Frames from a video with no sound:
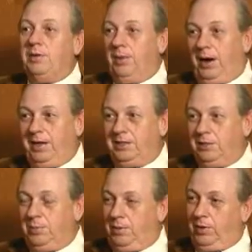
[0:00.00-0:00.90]
How many
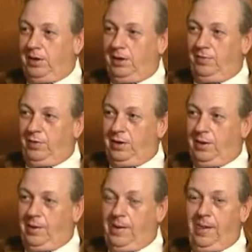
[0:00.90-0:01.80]
bodies have been
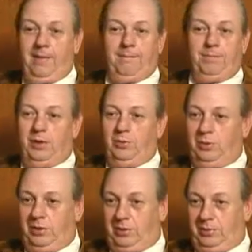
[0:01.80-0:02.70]
recovered?
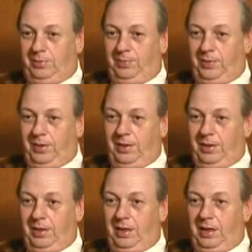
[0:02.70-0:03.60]
Don't know.
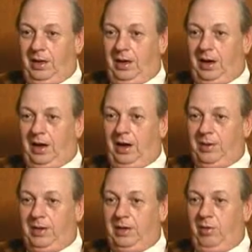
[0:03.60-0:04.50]

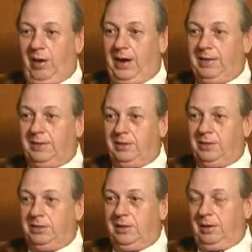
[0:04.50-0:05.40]
How many
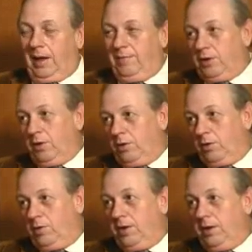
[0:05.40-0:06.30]
crashes have
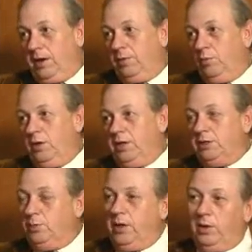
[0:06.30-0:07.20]
occurred in
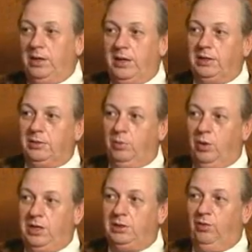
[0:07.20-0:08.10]
which we only got
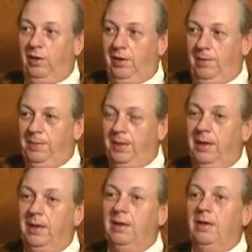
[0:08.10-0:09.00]
debris
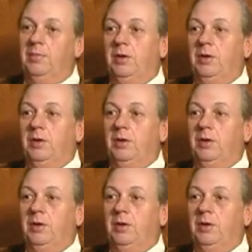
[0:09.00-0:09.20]
from